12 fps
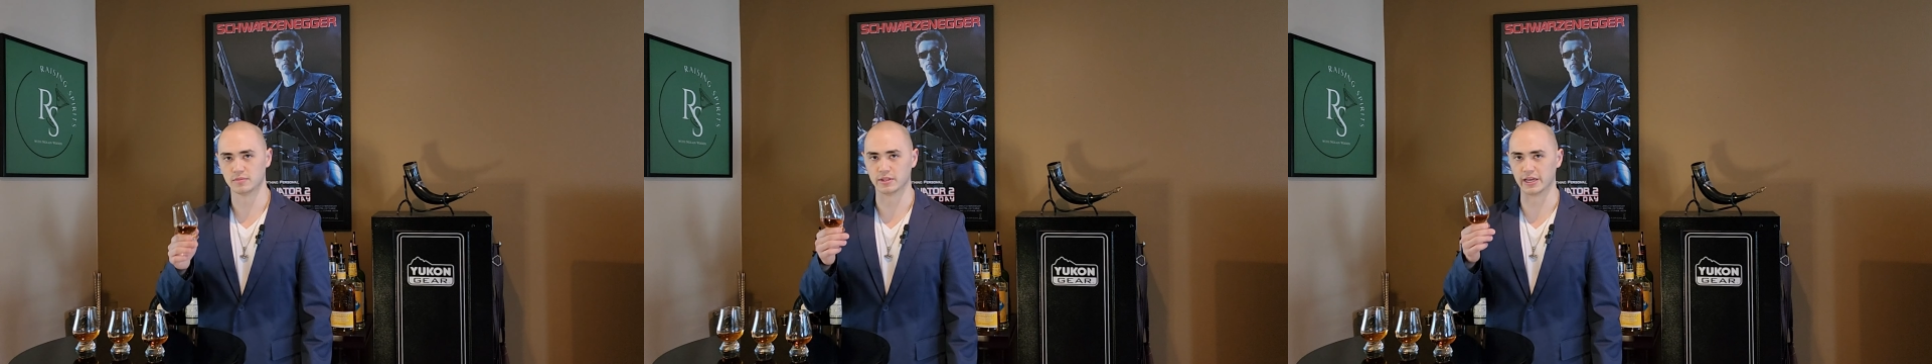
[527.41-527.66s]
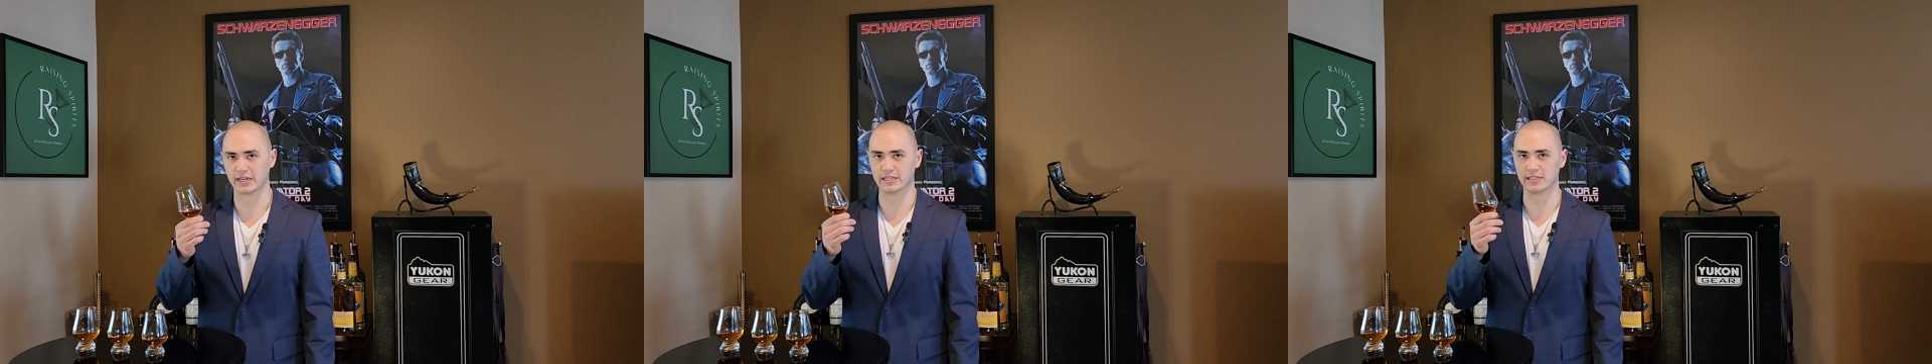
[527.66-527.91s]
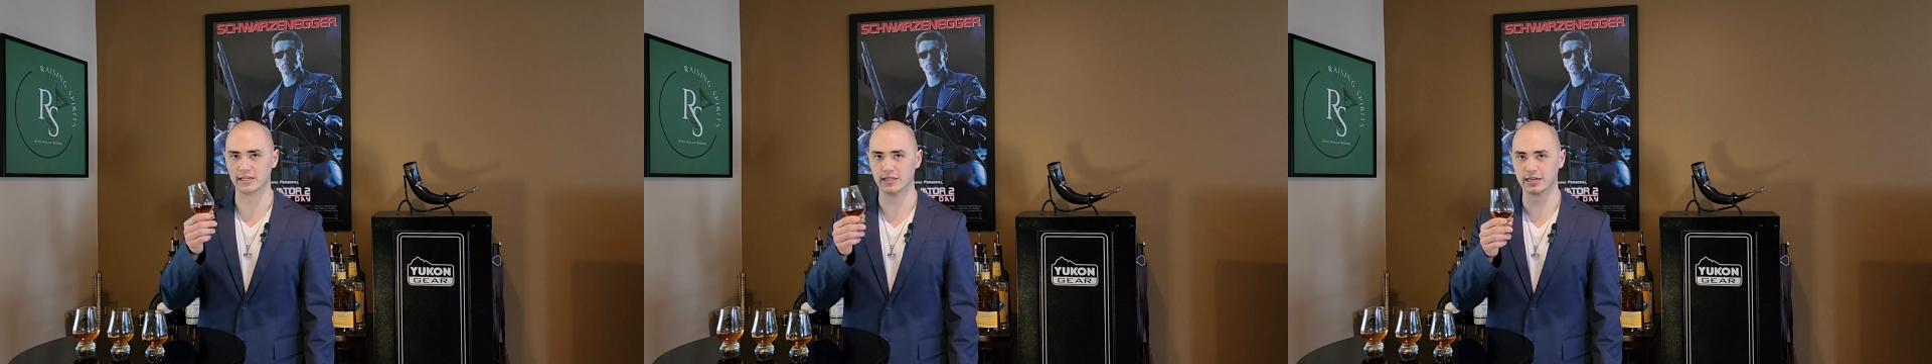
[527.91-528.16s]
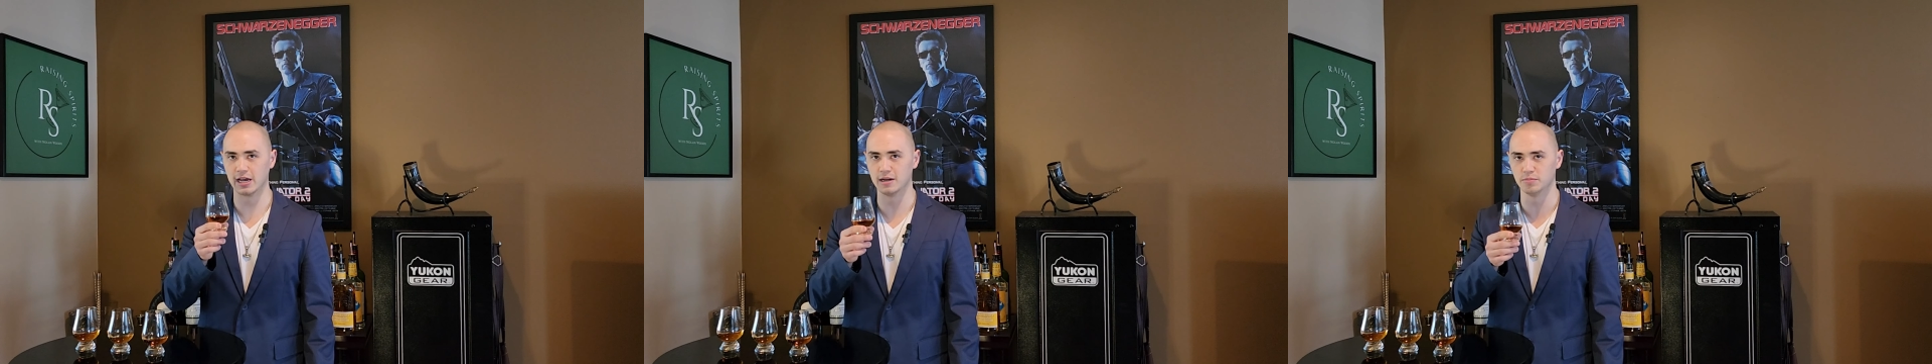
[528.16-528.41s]
like I said, they
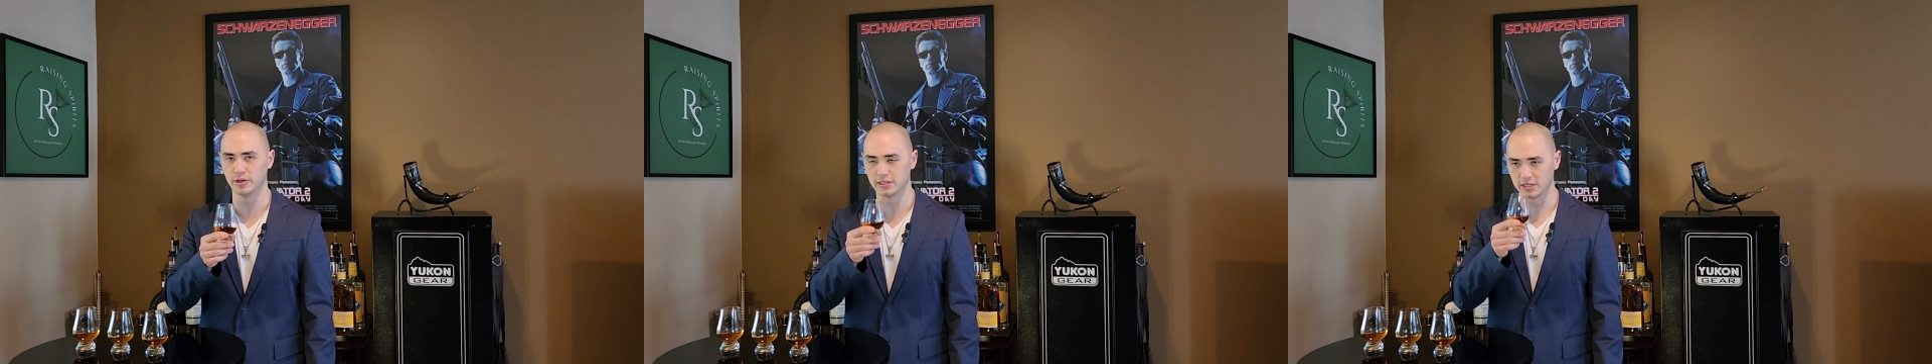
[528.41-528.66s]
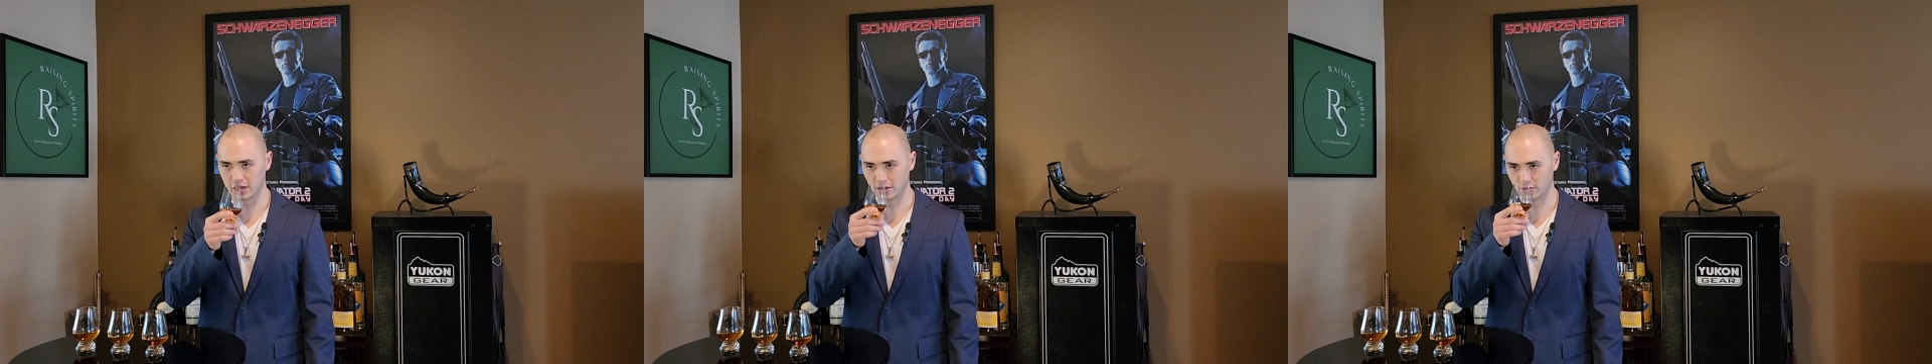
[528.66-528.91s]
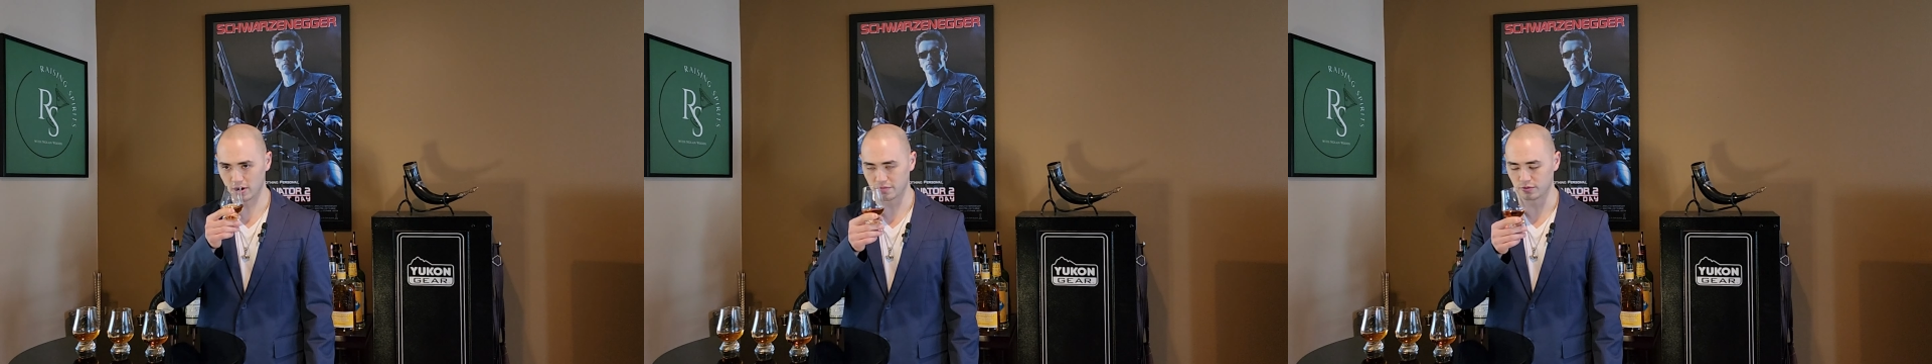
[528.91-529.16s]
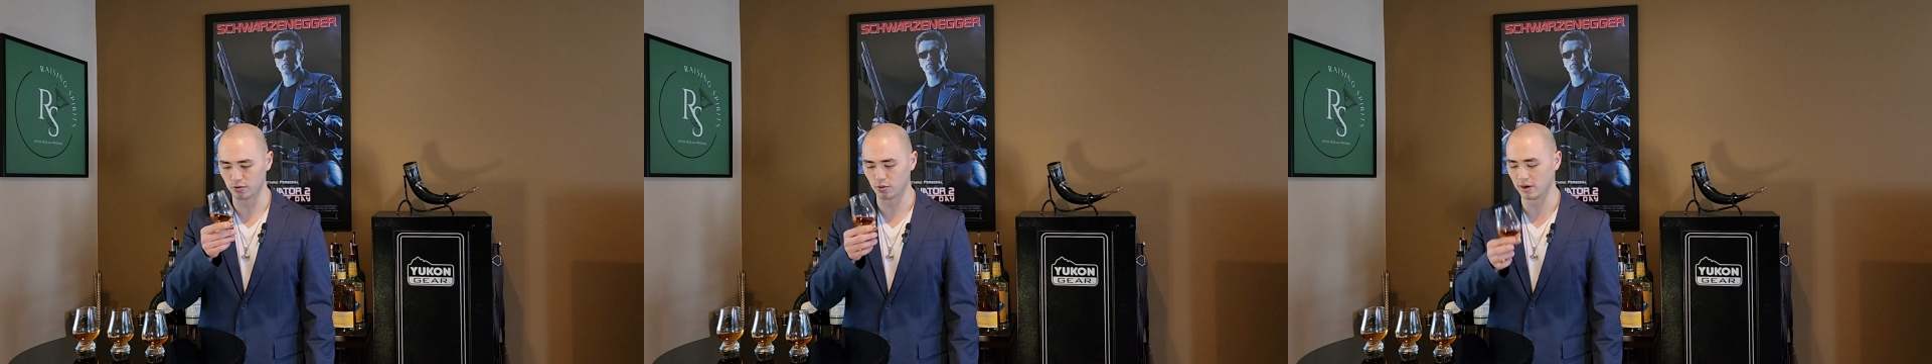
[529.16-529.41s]
kind of blend together
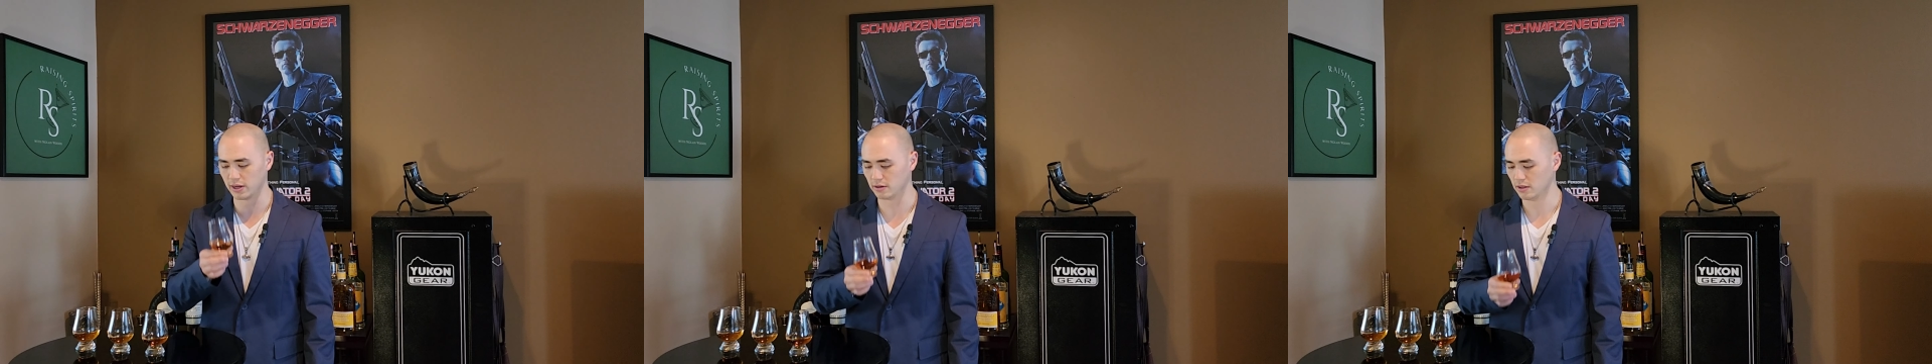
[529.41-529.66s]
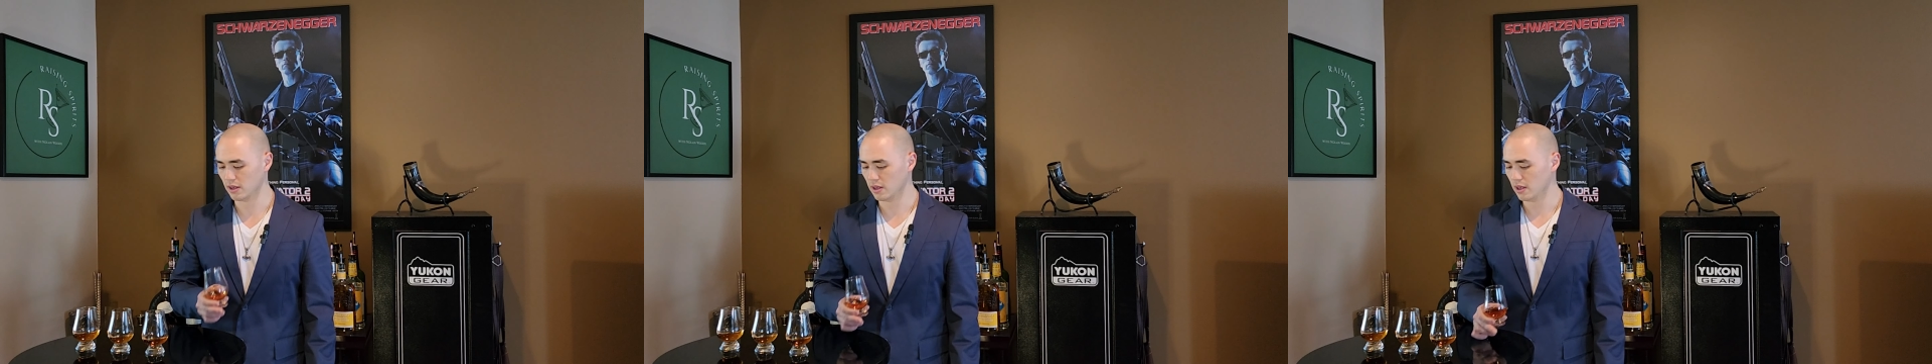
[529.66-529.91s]
after a while.